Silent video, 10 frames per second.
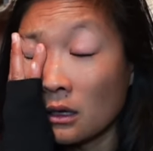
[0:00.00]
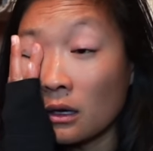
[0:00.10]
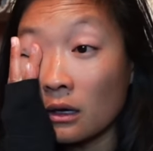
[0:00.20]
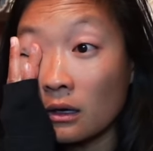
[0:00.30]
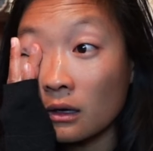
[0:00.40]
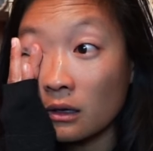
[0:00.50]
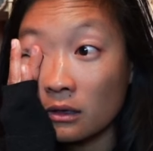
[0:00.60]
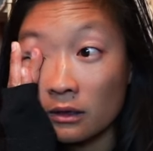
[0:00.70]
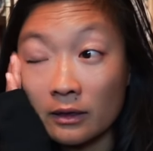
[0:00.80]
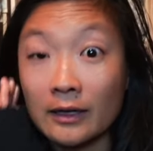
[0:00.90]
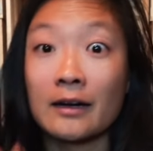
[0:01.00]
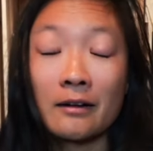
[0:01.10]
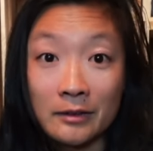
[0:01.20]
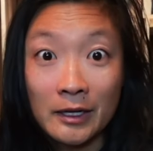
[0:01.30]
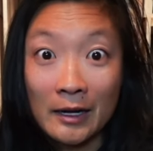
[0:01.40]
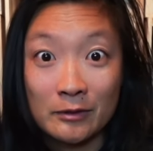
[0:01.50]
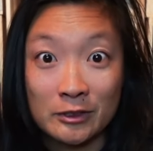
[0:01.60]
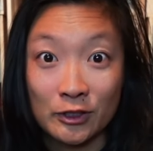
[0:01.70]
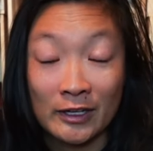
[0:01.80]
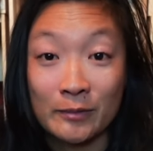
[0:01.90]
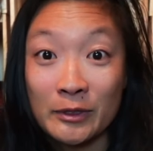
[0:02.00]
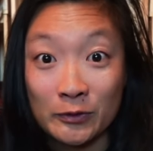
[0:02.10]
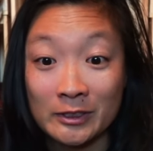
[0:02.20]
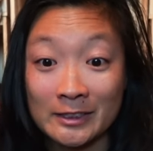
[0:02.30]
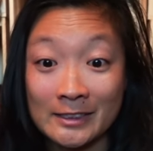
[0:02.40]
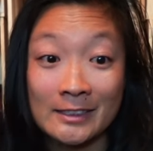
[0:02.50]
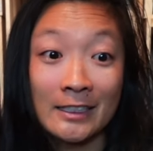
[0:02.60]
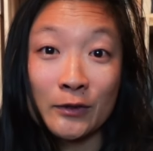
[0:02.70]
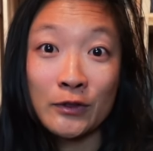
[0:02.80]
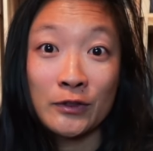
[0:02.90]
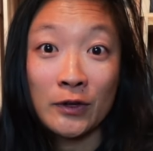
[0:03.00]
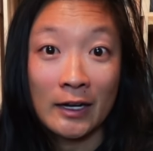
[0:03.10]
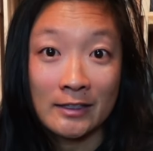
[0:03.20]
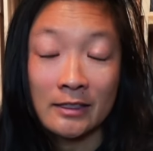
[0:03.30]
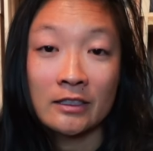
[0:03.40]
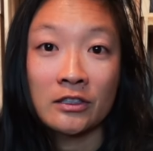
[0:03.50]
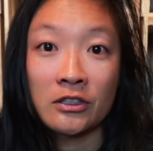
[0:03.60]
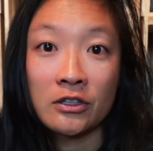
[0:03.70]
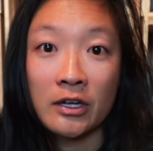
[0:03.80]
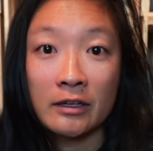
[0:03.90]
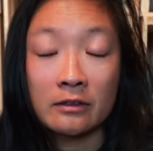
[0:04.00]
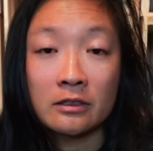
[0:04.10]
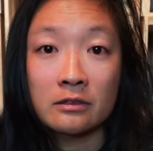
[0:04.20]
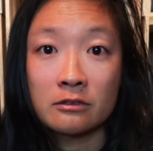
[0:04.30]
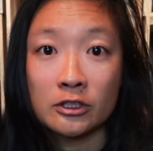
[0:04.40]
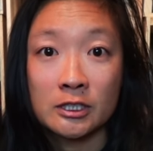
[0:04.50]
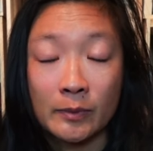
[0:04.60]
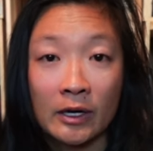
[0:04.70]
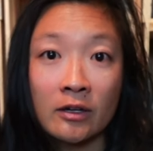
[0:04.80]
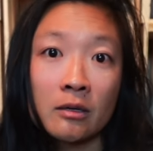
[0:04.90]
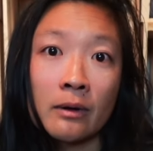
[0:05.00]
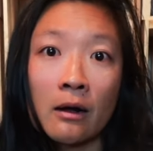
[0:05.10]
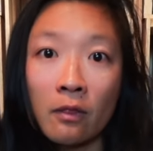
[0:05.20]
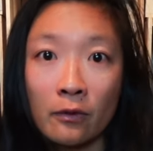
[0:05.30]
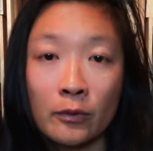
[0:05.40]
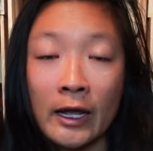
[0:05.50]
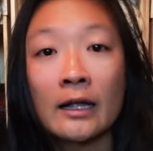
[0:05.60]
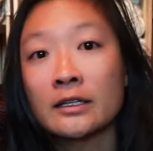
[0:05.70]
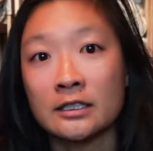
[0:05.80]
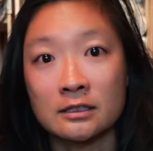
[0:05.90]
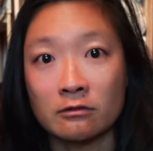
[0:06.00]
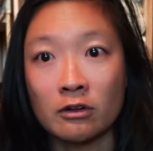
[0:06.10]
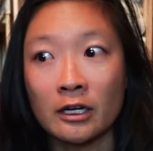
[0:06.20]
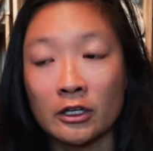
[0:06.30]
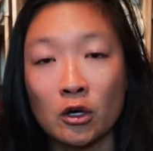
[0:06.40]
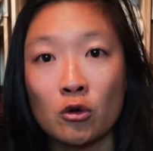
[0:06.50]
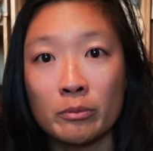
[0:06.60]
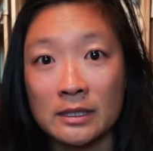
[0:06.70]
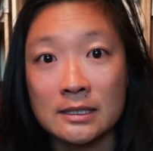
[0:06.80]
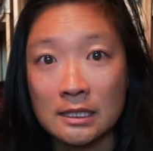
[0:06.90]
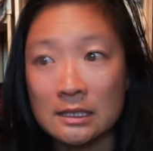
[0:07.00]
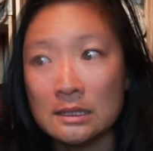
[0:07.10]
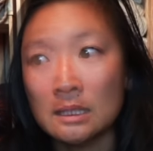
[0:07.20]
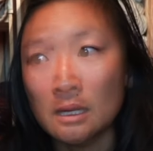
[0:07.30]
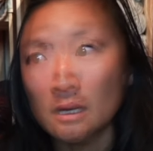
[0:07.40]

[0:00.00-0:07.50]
Ugh. I'm just trying to be realistic with you guys here and transparent about the realities of running your own business.